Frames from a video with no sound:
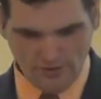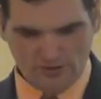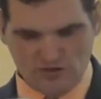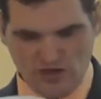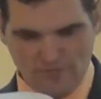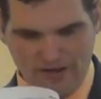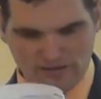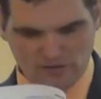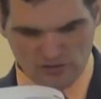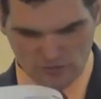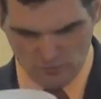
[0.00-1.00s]

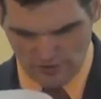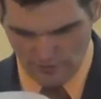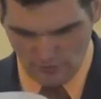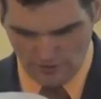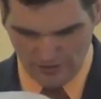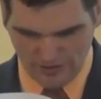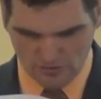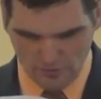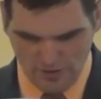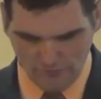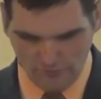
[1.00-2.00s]
Jeremiah 21 and
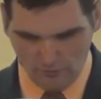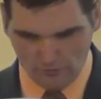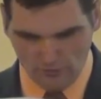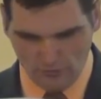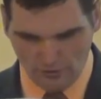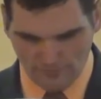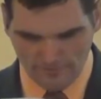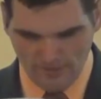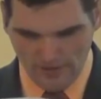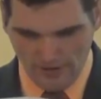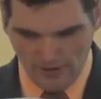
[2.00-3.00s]
12. O Lord,
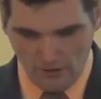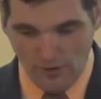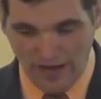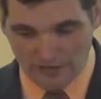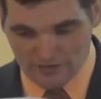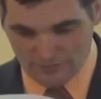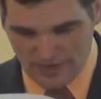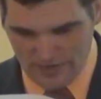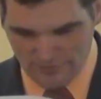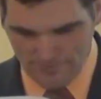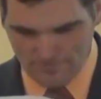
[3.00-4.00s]
O house of
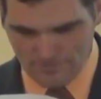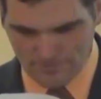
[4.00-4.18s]
David,